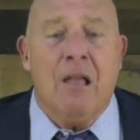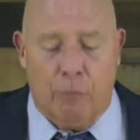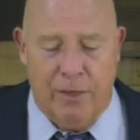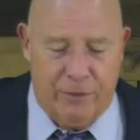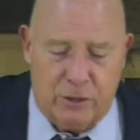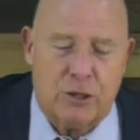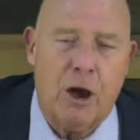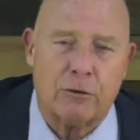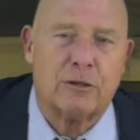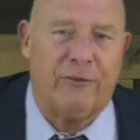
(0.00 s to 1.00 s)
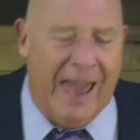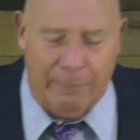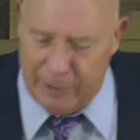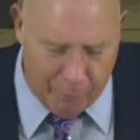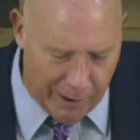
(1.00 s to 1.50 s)
with the church
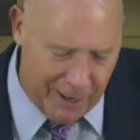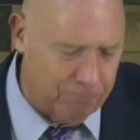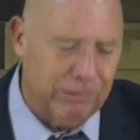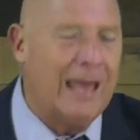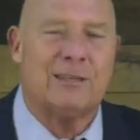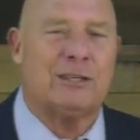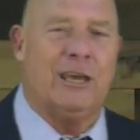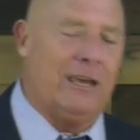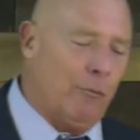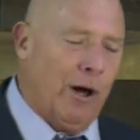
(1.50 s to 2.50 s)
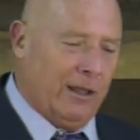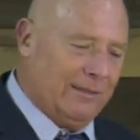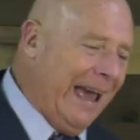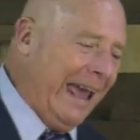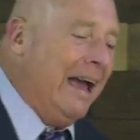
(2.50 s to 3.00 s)
family. What a blessing and what a
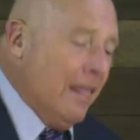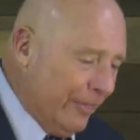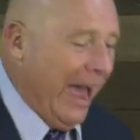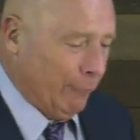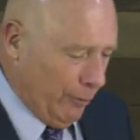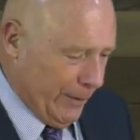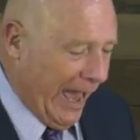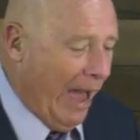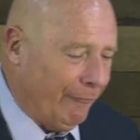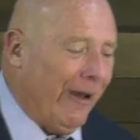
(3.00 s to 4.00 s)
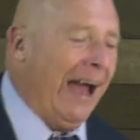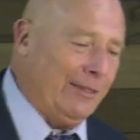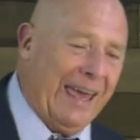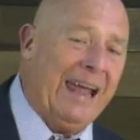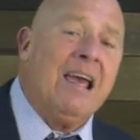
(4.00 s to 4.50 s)
day that will be. I
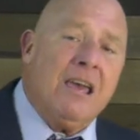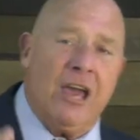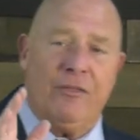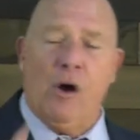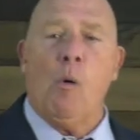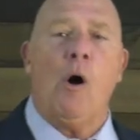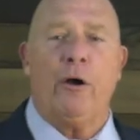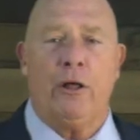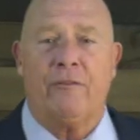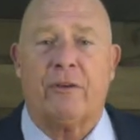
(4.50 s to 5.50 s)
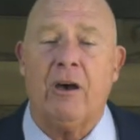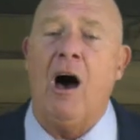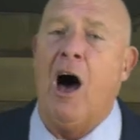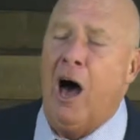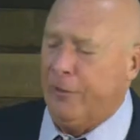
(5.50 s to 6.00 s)
find that in the Word of
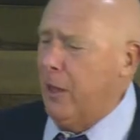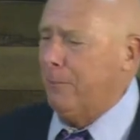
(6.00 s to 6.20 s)
God. The